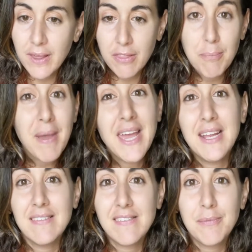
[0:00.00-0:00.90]
with
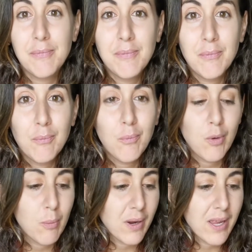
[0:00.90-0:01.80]
paint,
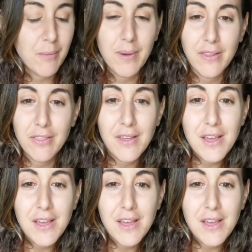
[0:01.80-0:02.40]
we're working with